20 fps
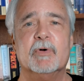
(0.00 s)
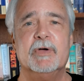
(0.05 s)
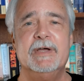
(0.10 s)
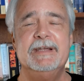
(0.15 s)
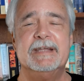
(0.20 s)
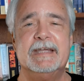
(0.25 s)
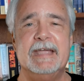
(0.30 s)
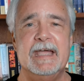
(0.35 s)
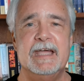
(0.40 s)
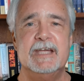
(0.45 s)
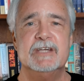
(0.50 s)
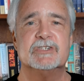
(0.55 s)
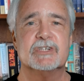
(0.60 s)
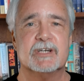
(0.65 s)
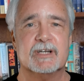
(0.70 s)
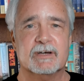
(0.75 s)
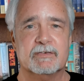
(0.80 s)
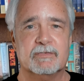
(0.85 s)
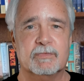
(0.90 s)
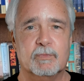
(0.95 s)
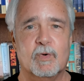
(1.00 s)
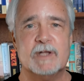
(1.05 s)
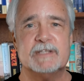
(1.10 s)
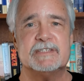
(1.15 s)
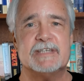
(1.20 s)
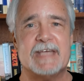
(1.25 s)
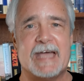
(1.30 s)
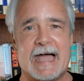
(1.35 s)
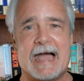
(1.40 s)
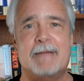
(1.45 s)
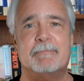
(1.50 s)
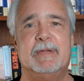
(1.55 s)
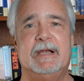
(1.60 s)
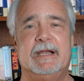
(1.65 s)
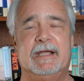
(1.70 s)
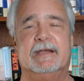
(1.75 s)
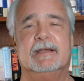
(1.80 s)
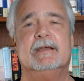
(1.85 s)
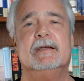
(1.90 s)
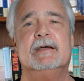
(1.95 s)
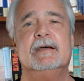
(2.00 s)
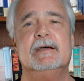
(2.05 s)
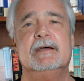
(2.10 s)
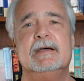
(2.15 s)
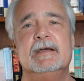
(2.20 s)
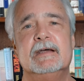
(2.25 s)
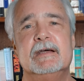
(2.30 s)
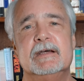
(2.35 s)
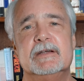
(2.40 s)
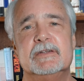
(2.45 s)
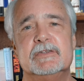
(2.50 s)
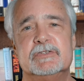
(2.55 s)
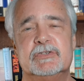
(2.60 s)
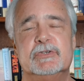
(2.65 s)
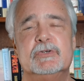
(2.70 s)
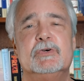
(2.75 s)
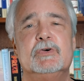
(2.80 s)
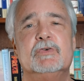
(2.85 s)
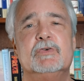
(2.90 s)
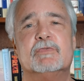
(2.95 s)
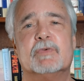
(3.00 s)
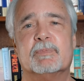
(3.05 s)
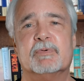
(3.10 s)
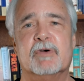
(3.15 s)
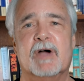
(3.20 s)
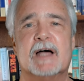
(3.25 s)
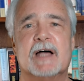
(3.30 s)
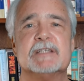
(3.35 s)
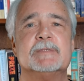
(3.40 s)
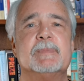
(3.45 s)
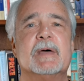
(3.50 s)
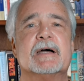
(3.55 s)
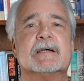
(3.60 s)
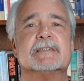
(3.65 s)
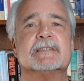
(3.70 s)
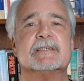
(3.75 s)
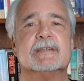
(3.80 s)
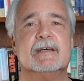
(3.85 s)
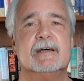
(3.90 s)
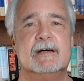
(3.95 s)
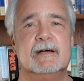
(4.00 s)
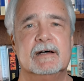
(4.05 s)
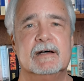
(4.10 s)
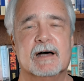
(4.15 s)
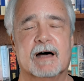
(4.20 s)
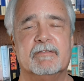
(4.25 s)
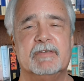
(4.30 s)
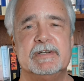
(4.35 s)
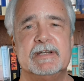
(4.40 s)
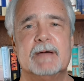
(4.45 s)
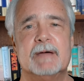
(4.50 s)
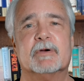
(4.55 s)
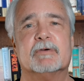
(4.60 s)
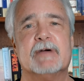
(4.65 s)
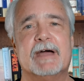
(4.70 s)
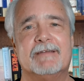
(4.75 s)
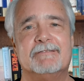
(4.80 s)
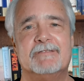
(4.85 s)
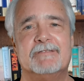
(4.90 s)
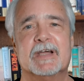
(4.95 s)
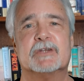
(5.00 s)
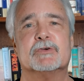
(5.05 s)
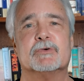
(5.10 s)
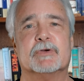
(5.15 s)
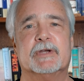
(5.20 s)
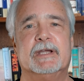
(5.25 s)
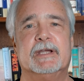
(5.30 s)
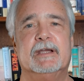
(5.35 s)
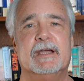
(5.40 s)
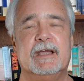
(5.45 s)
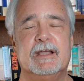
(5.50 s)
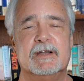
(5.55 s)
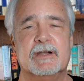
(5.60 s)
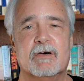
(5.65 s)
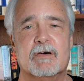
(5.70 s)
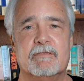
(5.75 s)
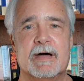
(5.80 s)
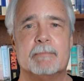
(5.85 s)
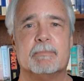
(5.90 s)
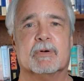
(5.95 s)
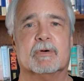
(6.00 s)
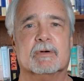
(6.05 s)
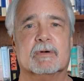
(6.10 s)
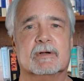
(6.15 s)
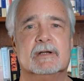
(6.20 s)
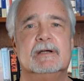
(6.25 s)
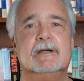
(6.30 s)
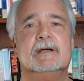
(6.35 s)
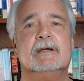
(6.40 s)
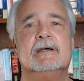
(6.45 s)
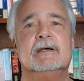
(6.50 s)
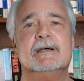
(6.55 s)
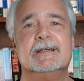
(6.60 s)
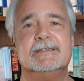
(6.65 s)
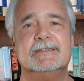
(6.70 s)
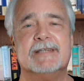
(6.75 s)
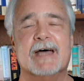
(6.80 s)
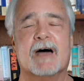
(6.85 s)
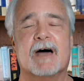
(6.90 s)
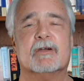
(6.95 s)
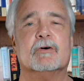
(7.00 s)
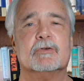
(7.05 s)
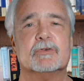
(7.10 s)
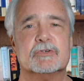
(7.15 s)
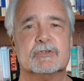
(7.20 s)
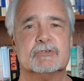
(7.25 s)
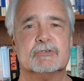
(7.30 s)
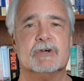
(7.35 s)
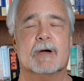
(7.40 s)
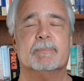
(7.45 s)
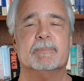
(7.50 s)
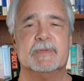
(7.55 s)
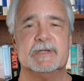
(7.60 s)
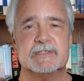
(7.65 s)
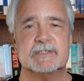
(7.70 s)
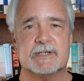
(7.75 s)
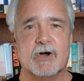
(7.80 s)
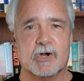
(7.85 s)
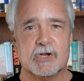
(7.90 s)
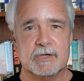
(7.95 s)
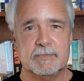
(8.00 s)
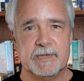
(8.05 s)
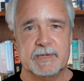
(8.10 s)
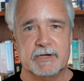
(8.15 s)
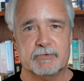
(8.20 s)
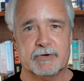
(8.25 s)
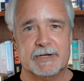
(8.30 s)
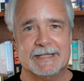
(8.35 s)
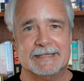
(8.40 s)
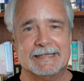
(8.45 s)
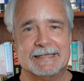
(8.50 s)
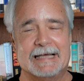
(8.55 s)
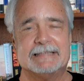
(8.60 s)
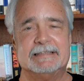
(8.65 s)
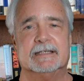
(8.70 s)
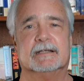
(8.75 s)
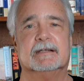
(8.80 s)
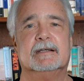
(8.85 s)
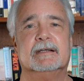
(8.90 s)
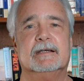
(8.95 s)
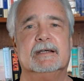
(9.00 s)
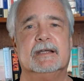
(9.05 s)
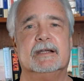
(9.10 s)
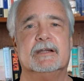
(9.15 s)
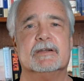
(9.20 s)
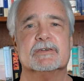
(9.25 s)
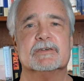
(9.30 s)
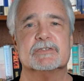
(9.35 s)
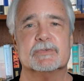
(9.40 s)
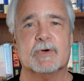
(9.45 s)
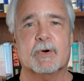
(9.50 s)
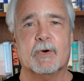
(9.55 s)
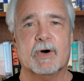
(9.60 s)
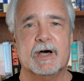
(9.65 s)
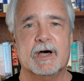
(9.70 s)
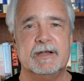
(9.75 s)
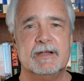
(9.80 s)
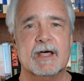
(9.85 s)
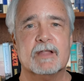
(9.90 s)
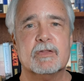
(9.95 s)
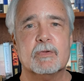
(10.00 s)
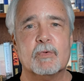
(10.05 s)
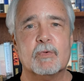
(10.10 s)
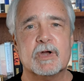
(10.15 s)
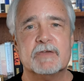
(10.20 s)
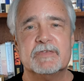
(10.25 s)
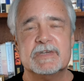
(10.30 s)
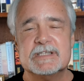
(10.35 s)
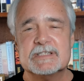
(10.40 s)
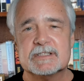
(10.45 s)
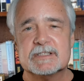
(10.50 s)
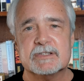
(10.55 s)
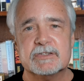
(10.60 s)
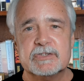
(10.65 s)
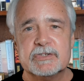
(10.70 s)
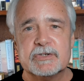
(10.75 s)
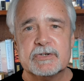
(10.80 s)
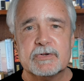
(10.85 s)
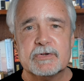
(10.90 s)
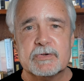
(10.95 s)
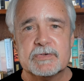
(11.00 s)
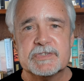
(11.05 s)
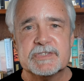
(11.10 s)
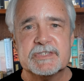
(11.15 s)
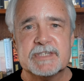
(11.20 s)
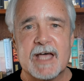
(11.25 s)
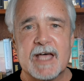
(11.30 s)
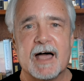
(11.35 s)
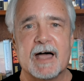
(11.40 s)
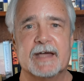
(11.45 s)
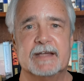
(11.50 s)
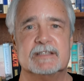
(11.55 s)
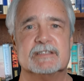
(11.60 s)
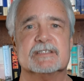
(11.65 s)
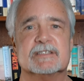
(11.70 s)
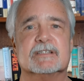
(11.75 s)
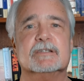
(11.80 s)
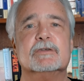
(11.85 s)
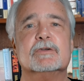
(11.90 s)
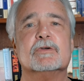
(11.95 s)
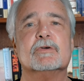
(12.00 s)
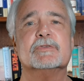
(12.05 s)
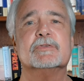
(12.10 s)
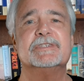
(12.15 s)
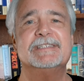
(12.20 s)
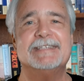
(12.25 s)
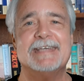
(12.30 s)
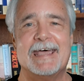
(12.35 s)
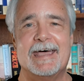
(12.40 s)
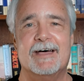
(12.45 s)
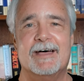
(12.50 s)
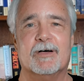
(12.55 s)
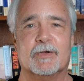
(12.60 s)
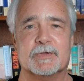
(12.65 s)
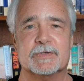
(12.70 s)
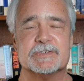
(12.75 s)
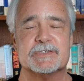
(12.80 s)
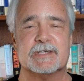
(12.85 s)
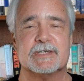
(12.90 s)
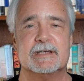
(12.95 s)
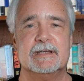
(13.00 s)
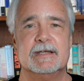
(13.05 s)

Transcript: indication of what's happening to the prospects of a Democrat victory in November. Donald Trump is going to be reelected. And here's another one of these little signs, little tells